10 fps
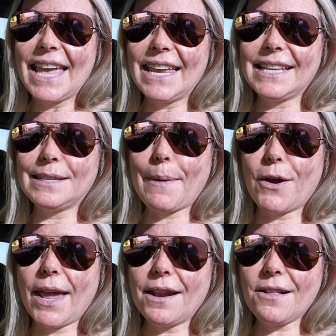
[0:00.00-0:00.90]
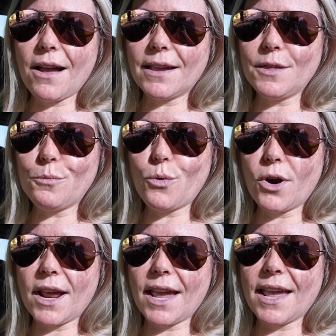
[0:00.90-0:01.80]
It is about 8 o'clock in the
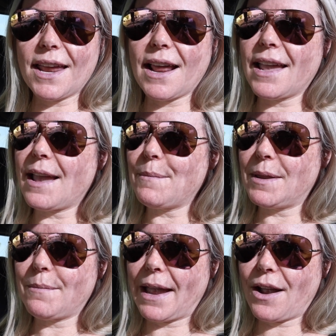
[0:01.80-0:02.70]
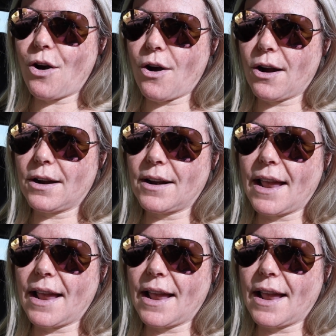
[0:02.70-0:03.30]
morning and I am in my car,